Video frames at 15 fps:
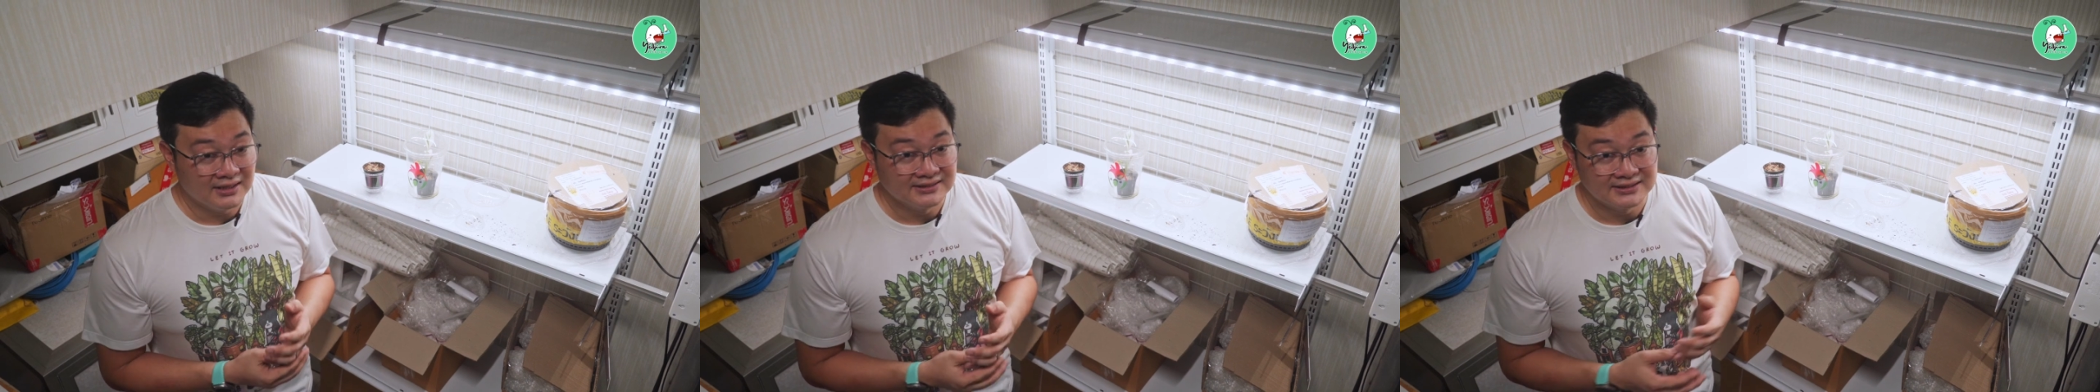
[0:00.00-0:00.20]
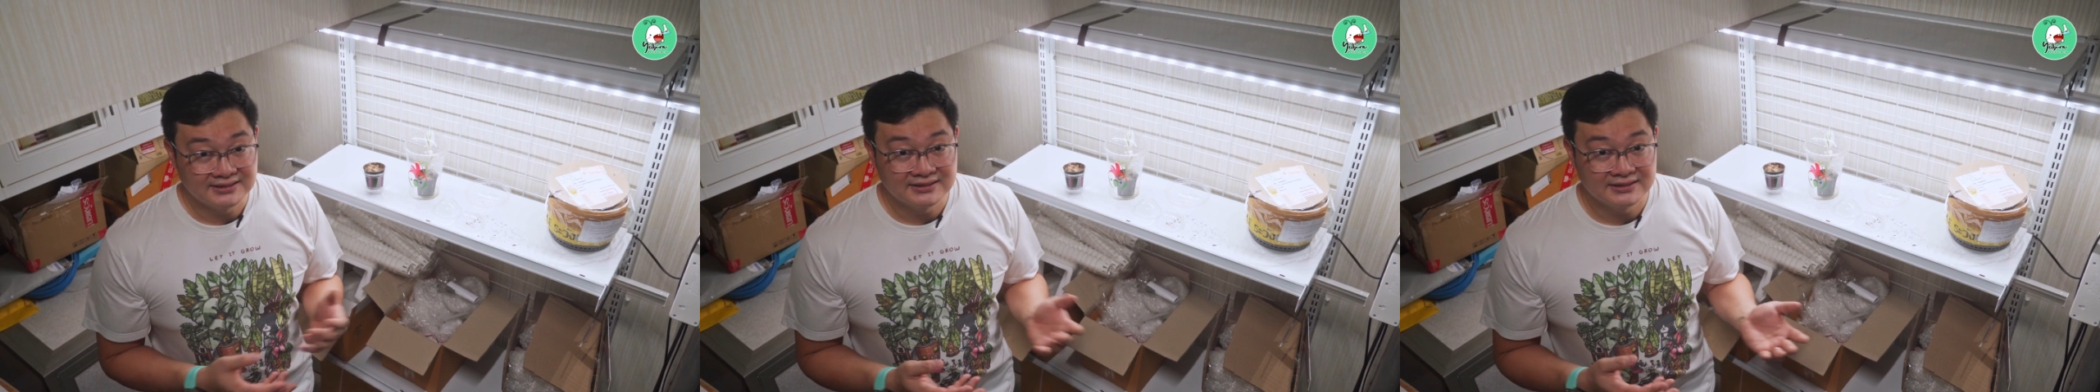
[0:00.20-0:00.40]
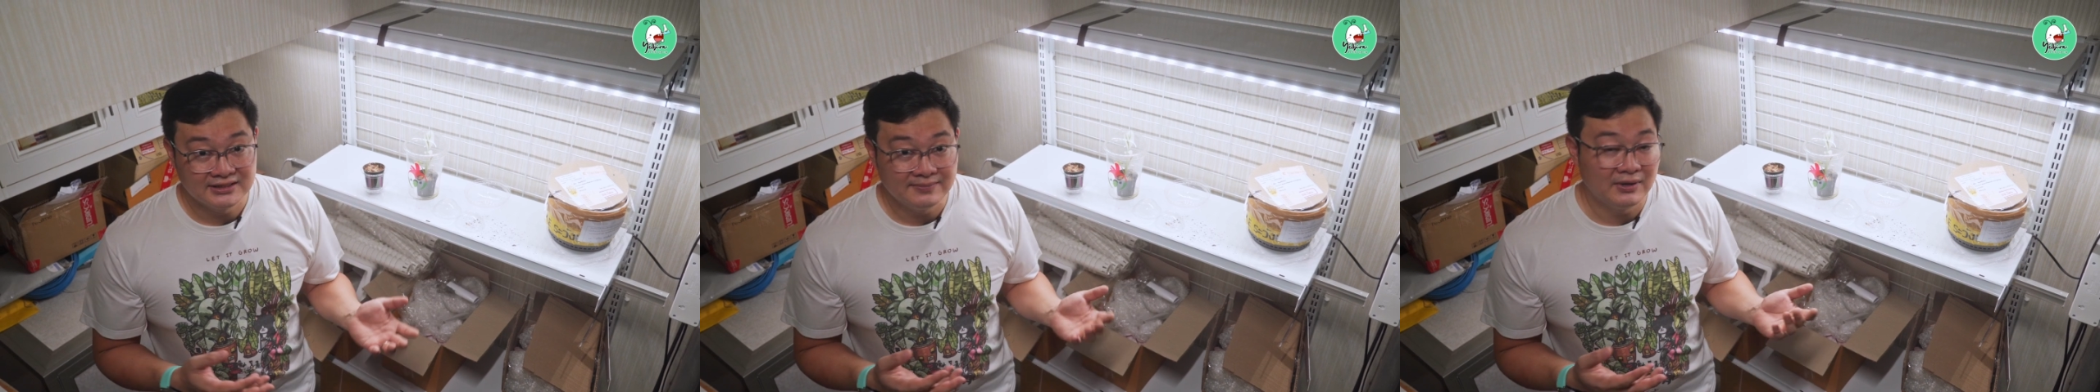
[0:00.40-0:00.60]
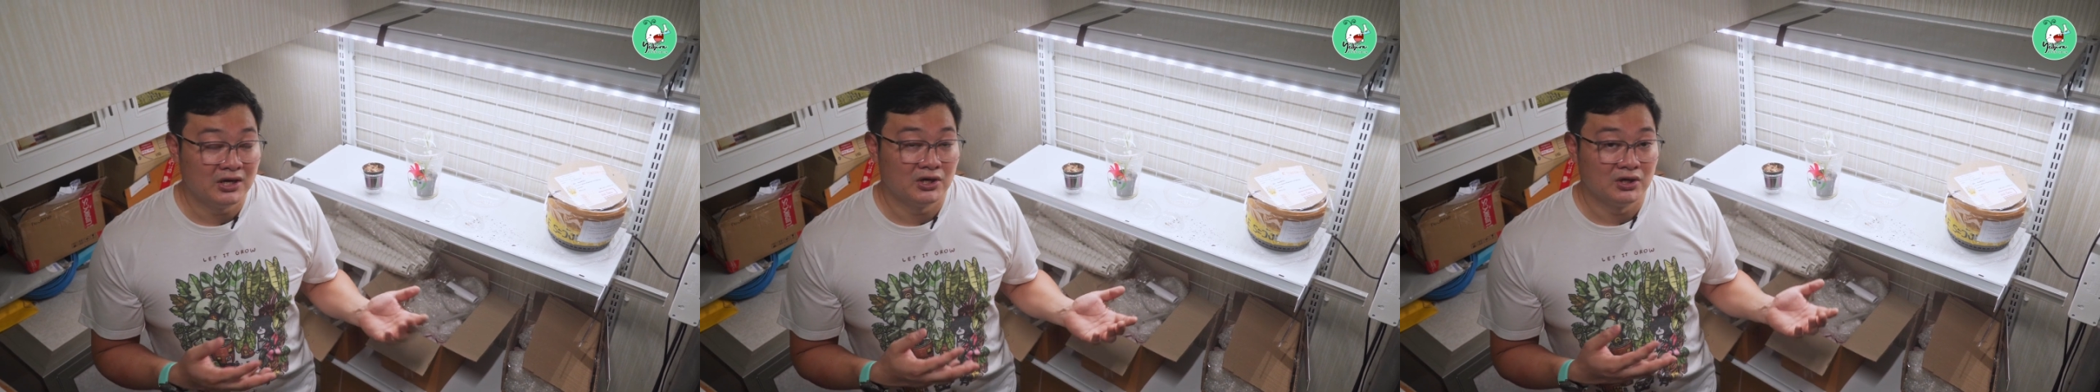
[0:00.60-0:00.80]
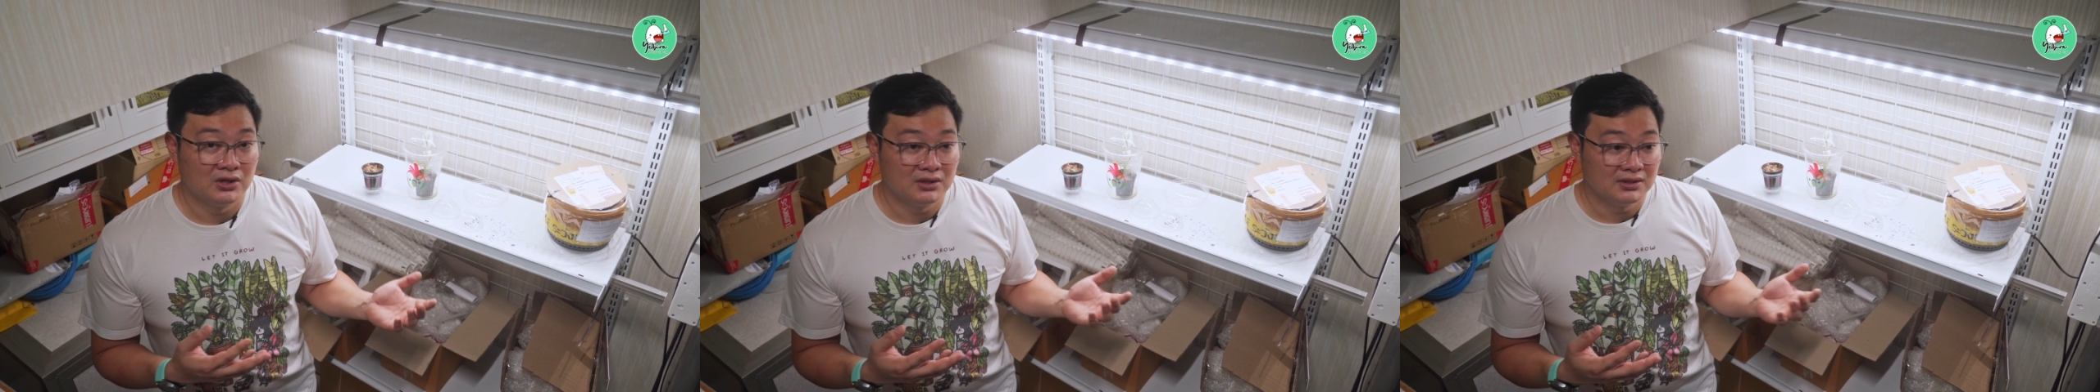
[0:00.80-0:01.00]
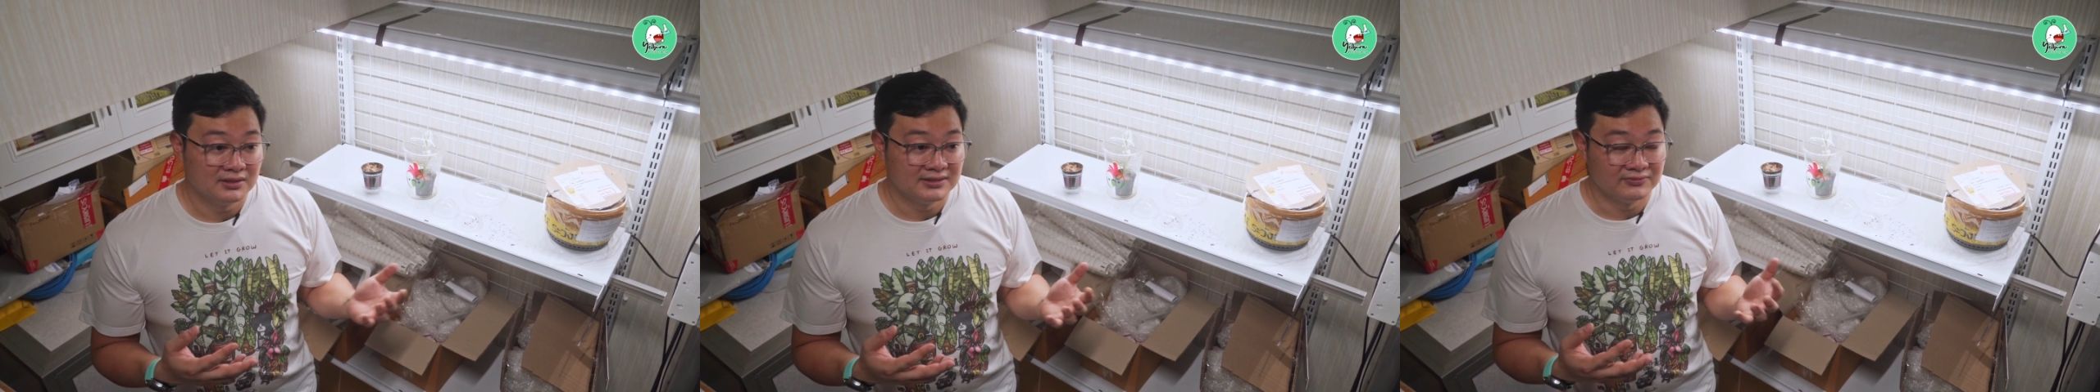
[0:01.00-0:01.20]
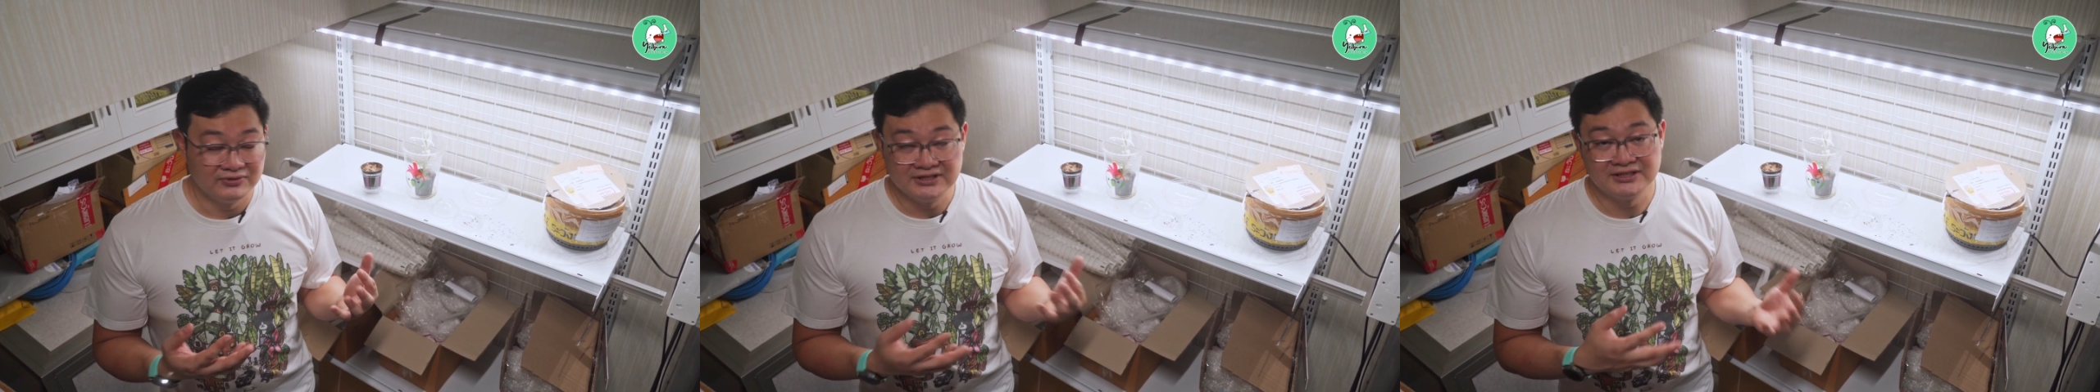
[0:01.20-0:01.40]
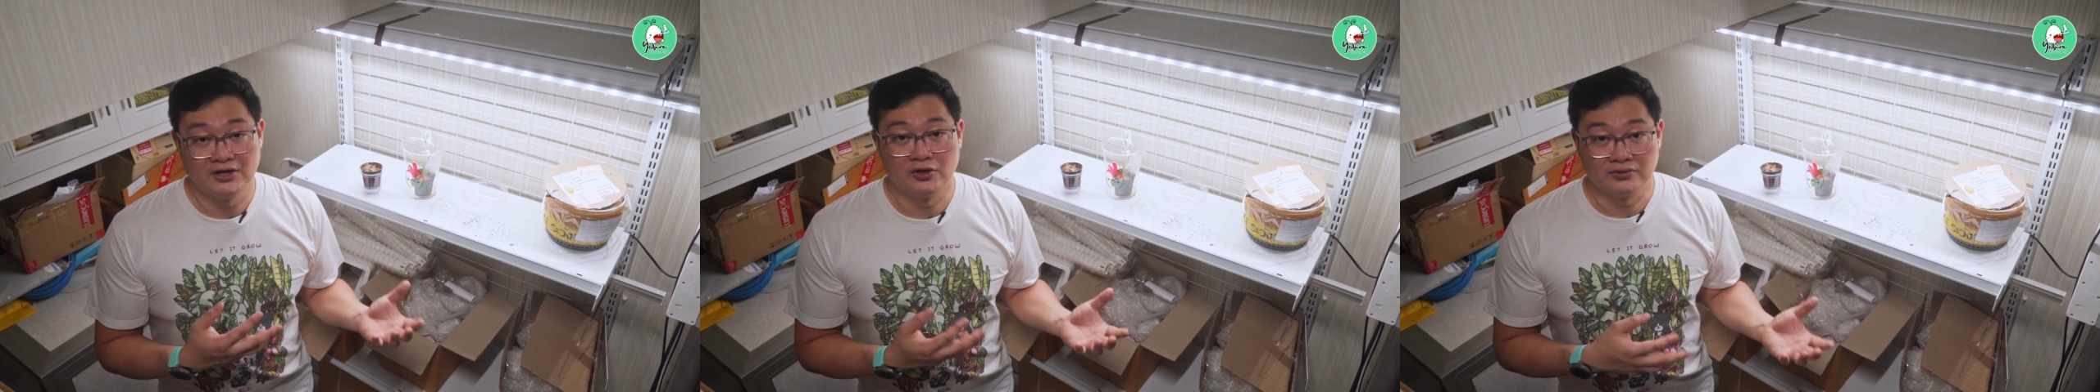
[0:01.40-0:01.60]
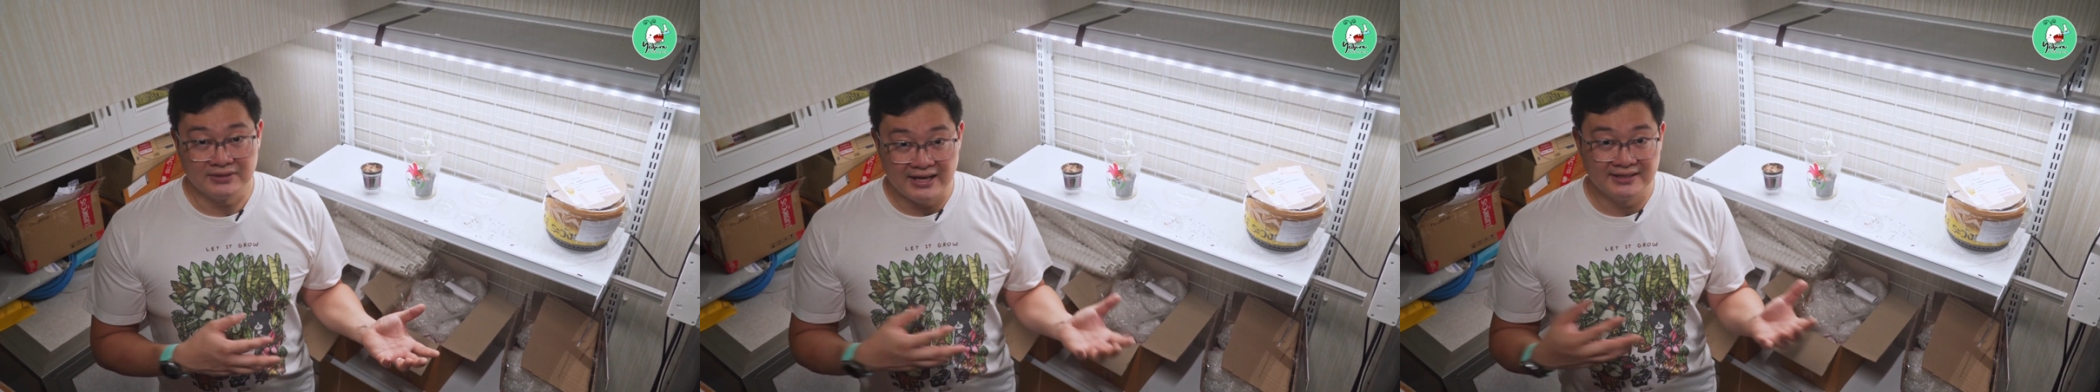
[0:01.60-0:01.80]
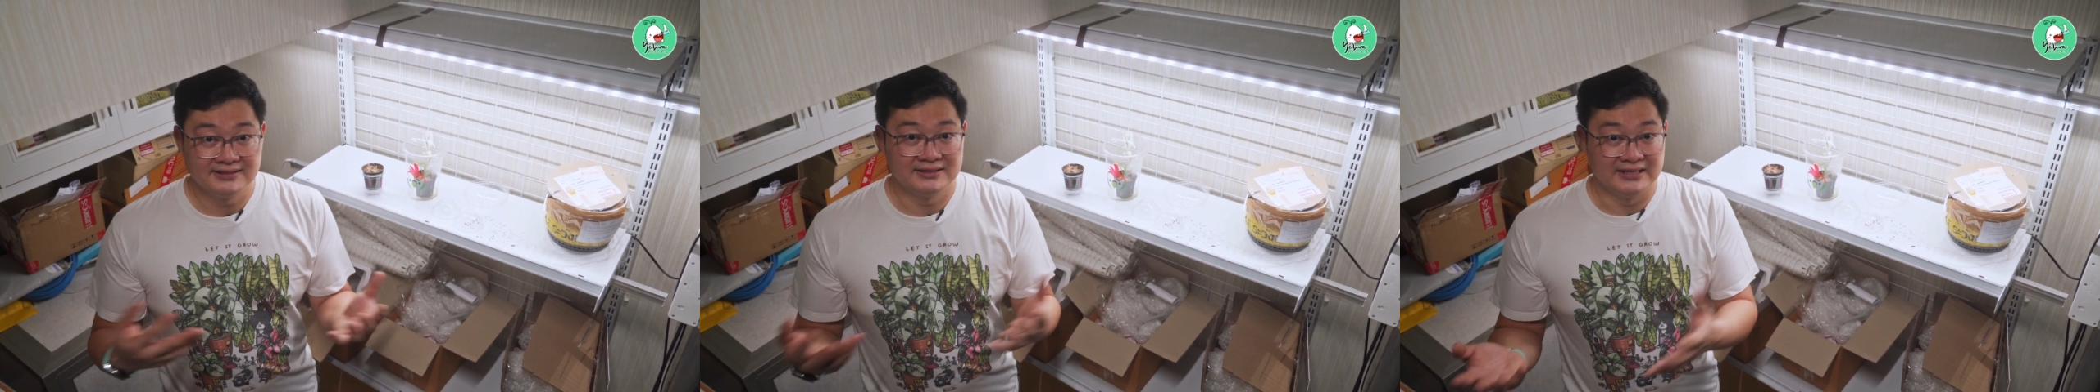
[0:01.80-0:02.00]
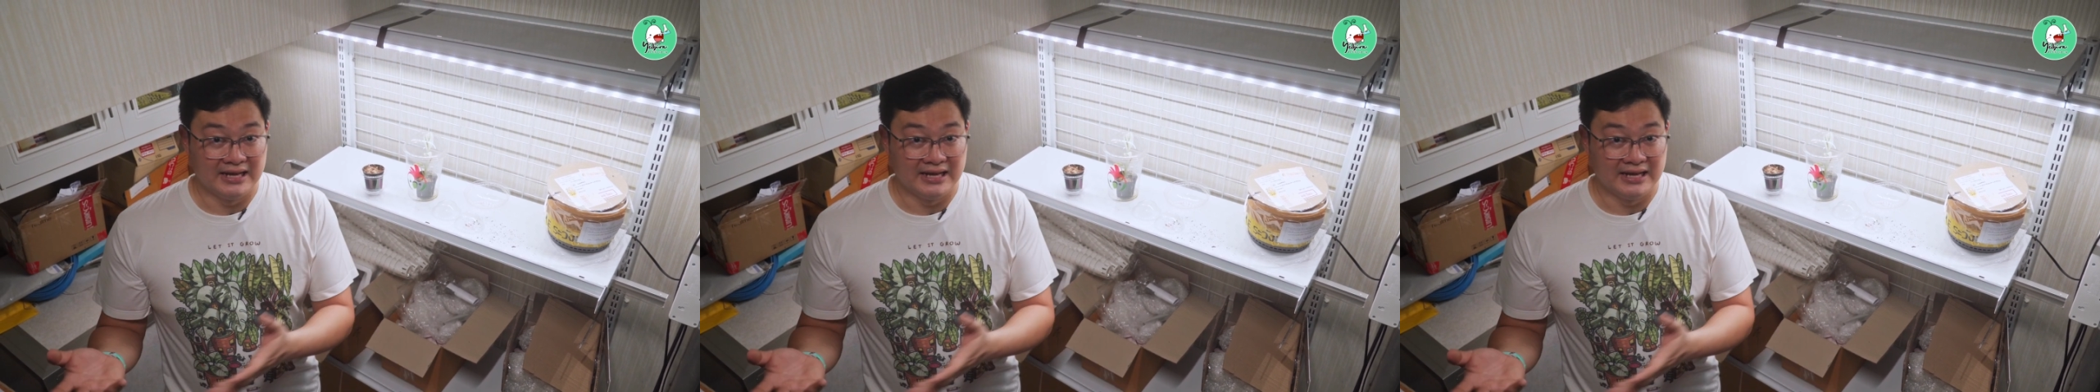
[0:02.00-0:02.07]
It's a similar result as